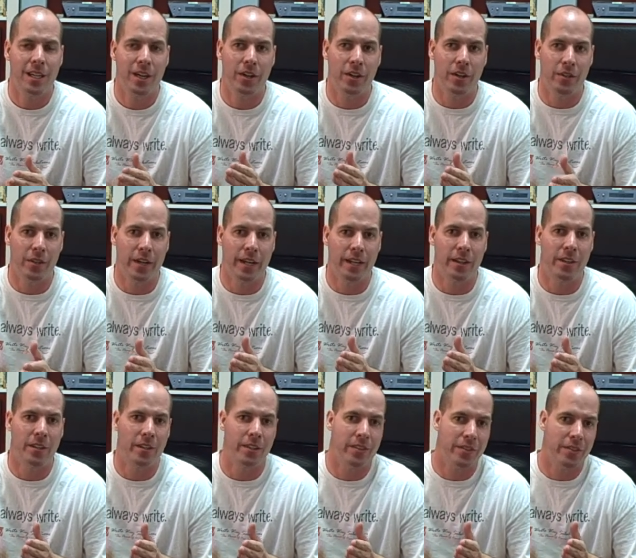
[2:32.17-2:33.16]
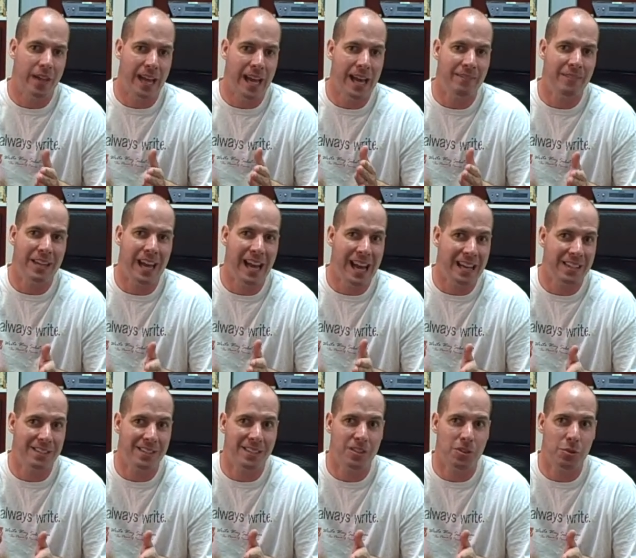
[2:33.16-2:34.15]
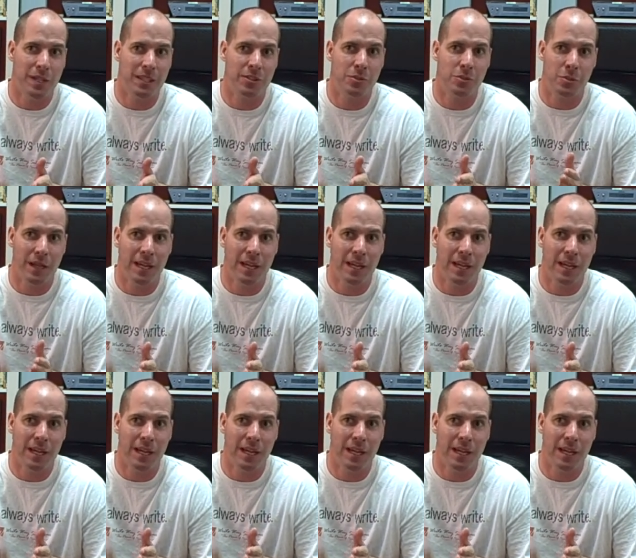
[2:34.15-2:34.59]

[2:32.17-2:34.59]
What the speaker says: or they haven't asked these questions,